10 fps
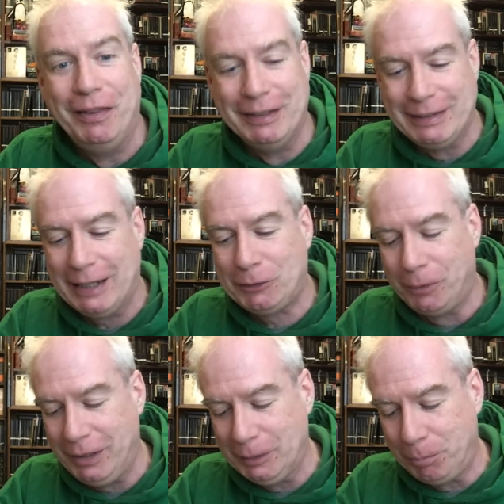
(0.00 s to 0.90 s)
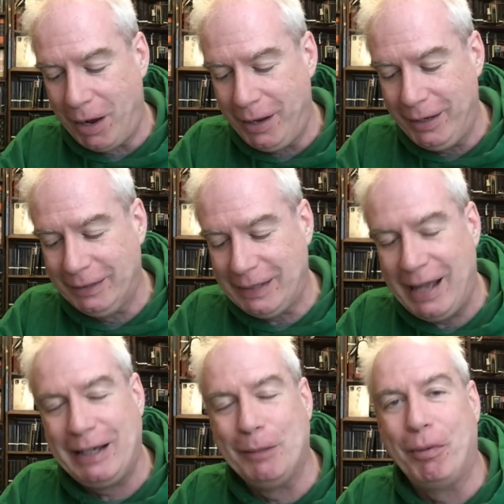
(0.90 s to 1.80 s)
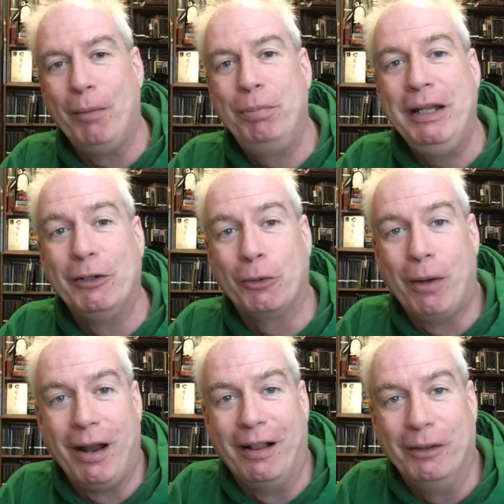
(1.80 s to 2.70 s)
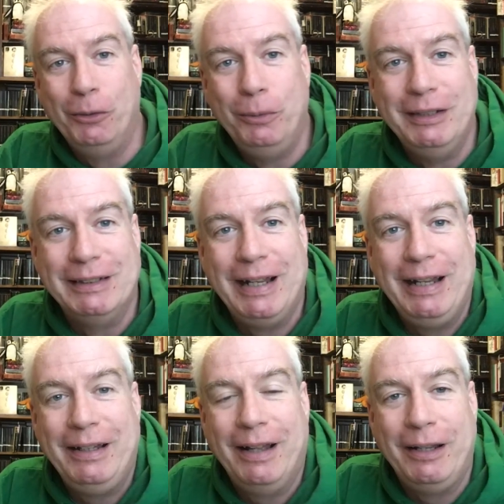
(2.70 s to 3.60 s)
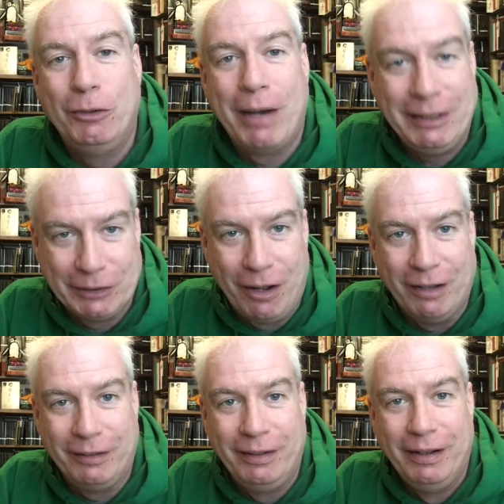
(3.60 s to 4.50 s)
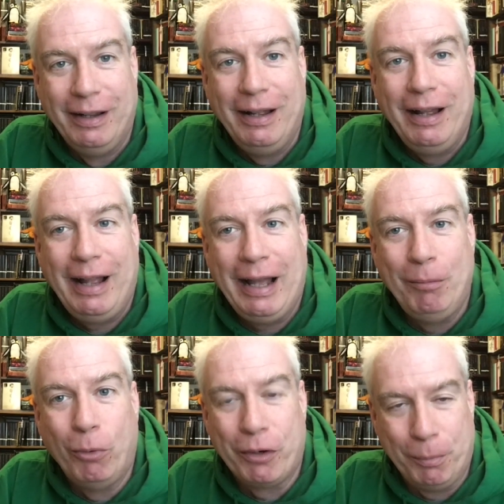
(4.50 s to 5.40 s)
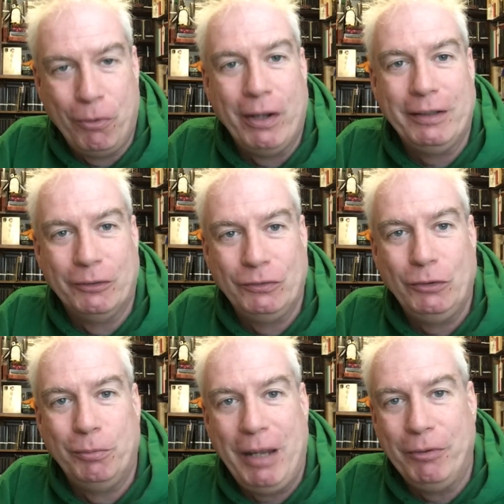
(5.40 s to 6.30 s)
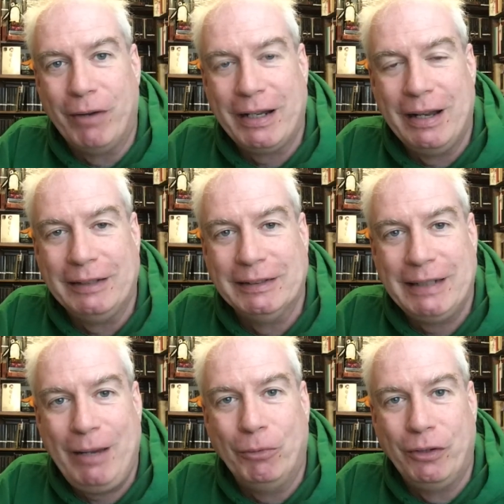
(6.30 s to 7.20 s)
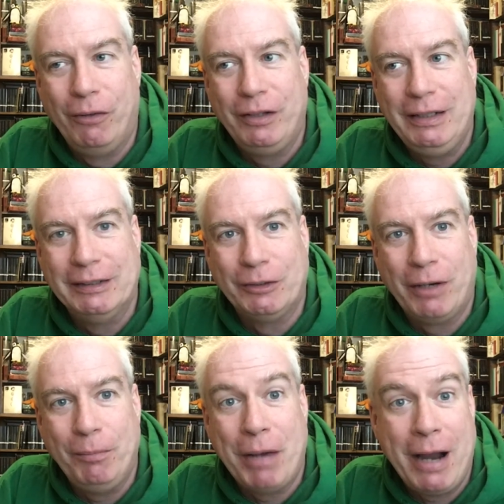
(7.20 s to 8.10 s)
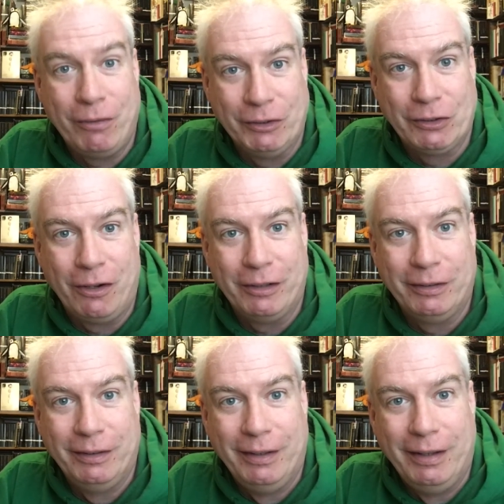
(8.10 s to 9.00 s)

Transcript: This next one is by it's edited by Peter Quennell, who is a, a great scholar and more to the point, those of you who maybe recognize his name will know that he is a great Byron scholar.